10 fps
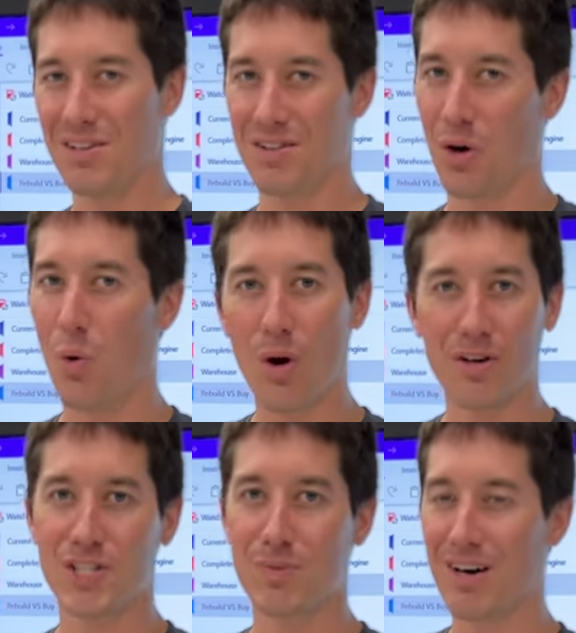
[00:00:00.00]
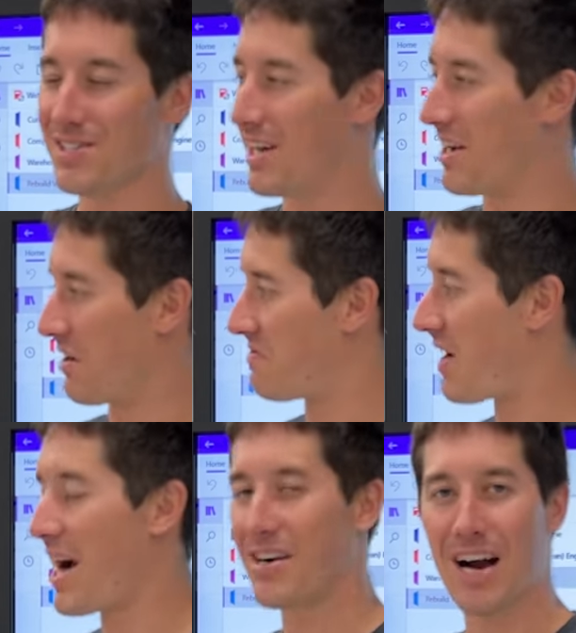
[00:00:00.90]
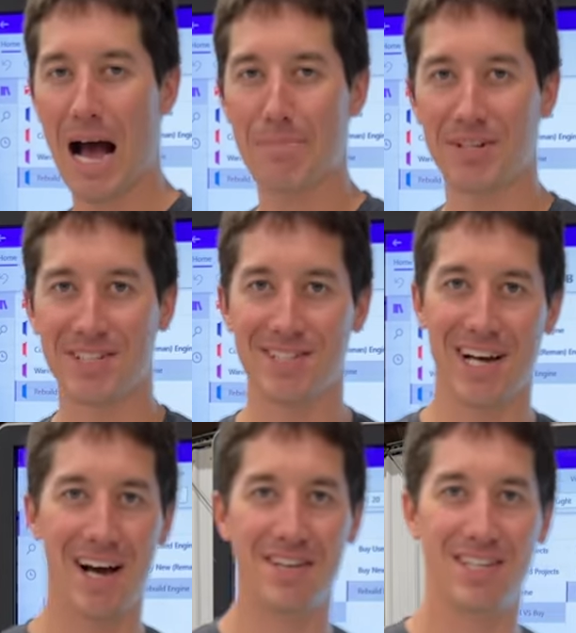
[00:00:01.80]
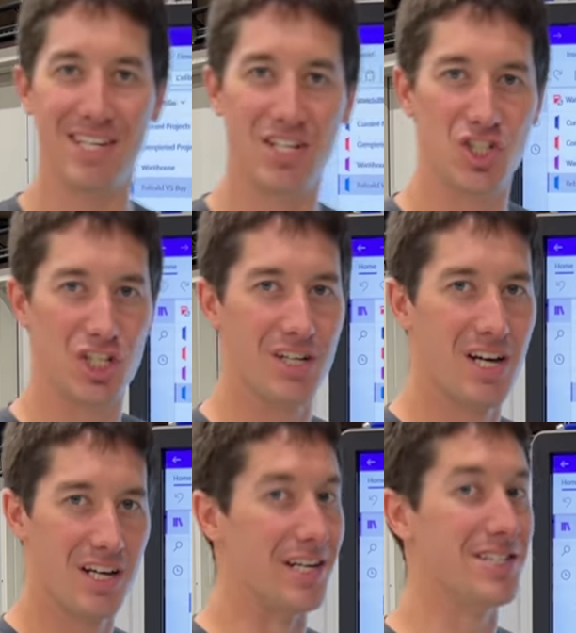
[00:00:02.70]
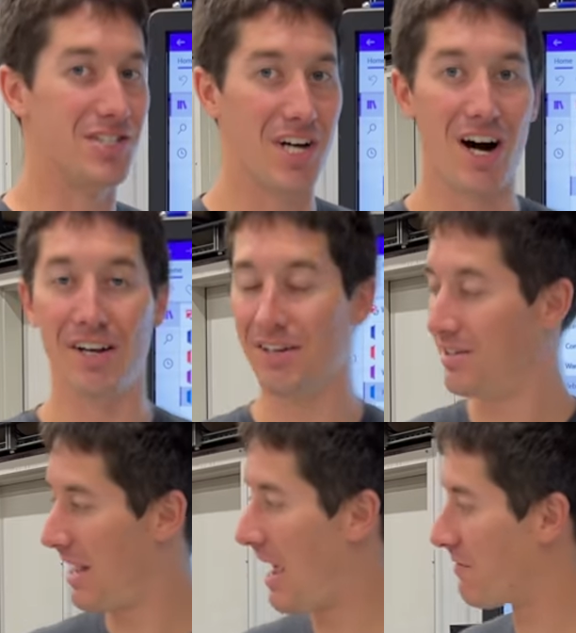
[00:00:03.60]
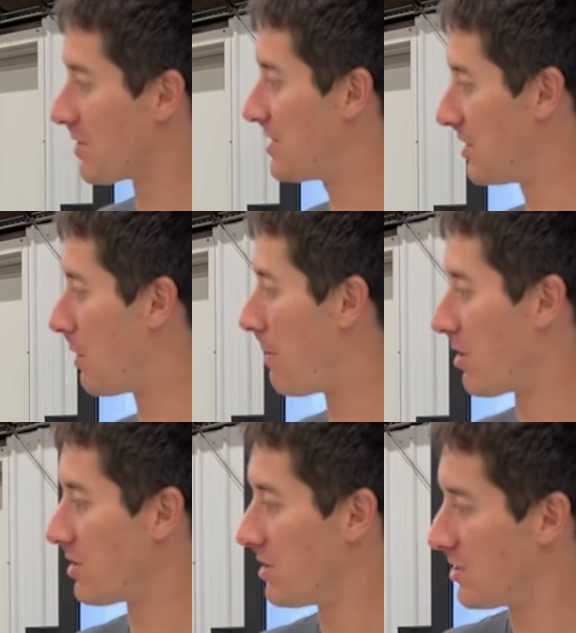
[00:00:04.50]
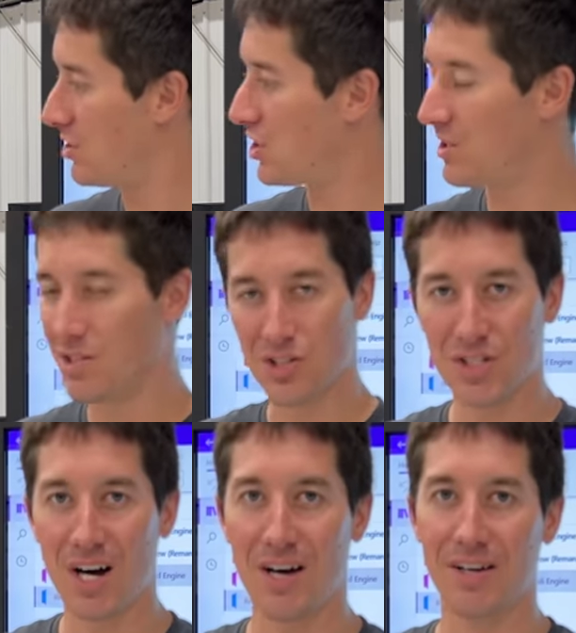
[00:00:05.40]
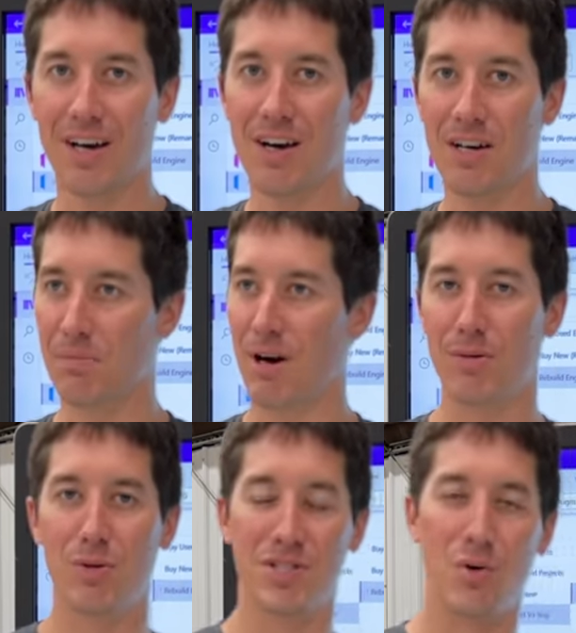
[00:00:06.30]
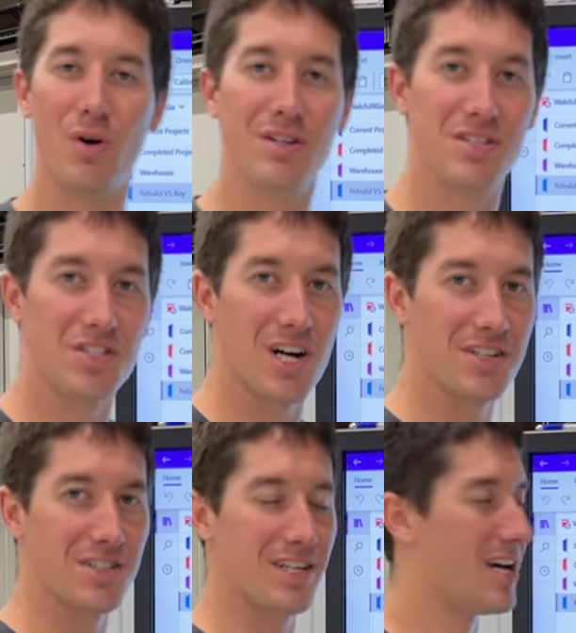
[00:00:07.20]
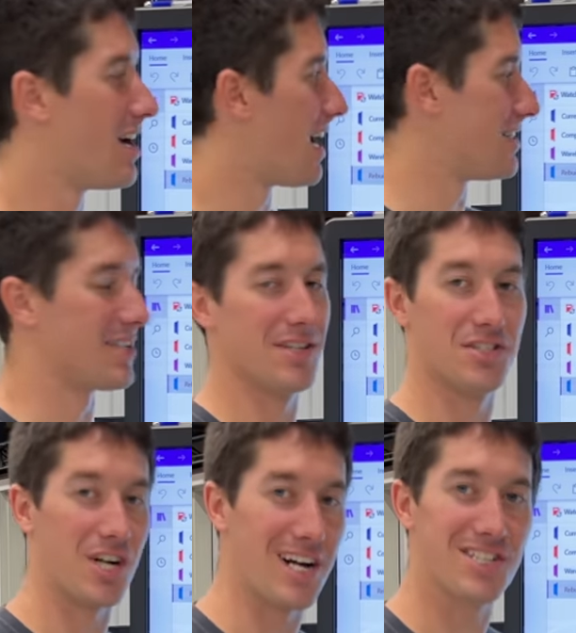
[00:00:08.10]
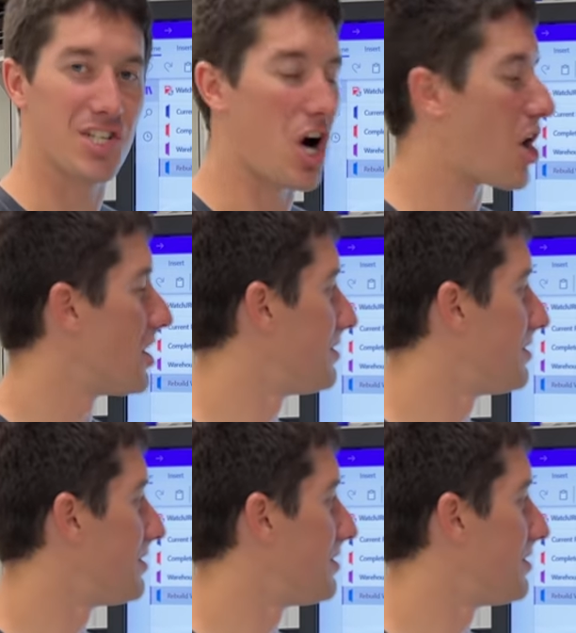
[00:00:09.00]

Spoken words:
oil smells like a fire happened inside the engine. It's done. Every single part of this engine is done. It probably wasn't oiling correctly. I'd say the crank's gone.